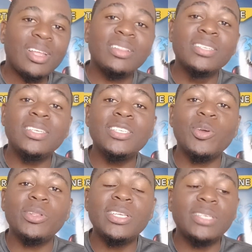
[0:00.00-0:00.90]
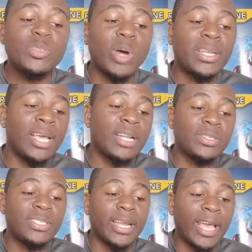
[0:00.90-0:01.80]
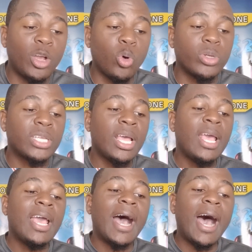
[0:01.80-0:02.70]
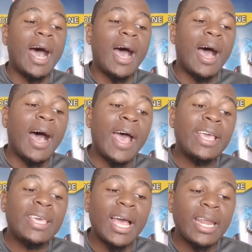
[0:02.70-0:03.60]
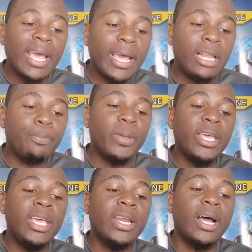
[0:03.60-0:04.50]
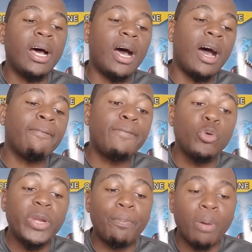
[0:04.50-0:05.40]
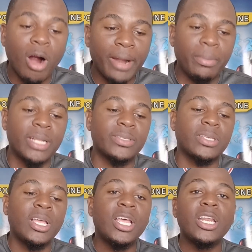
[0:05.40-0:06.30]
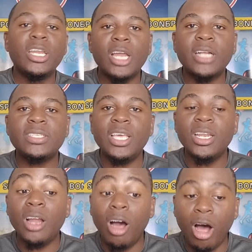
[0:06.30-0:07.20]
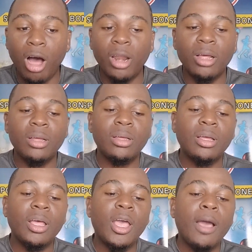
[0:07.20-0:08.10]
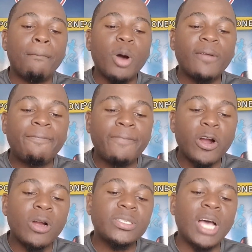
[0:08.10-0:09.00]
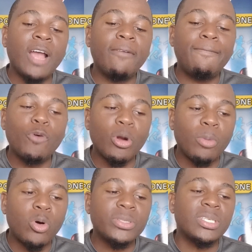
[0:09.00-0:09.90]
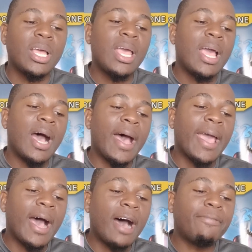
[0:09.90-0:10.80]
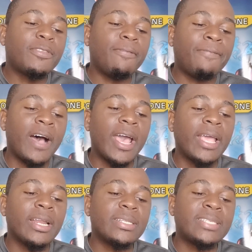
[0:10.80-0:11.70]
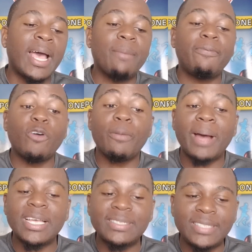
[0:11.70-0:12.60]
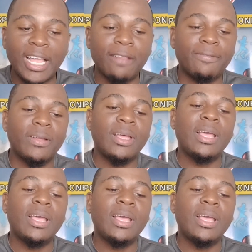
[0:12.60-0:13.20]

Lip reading: This is what he had to say, and I quote, I can help in a few departments, not in all, but first and foremost, I have to find time for myself.